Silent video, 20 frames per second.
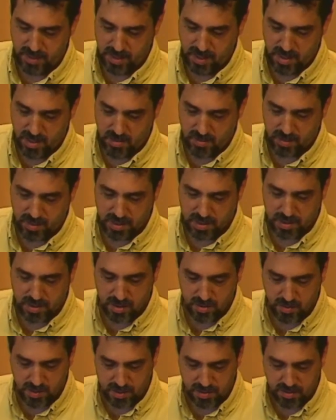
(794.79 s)
There is
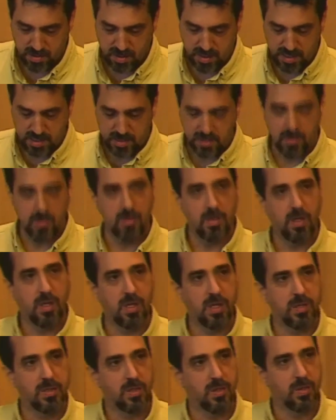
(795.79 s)
no international
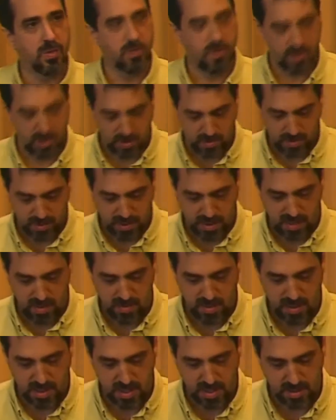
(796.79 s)
law to hold us to account
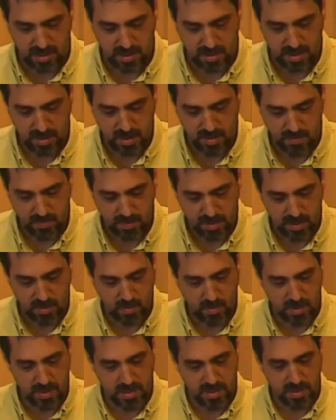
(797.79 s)
yet, but there
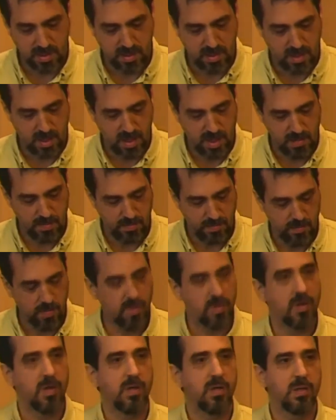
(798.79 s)
wasn't a law before
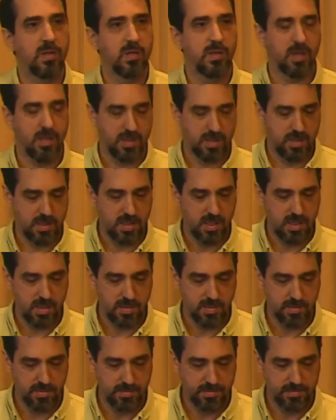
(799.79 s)
the Holocaust either.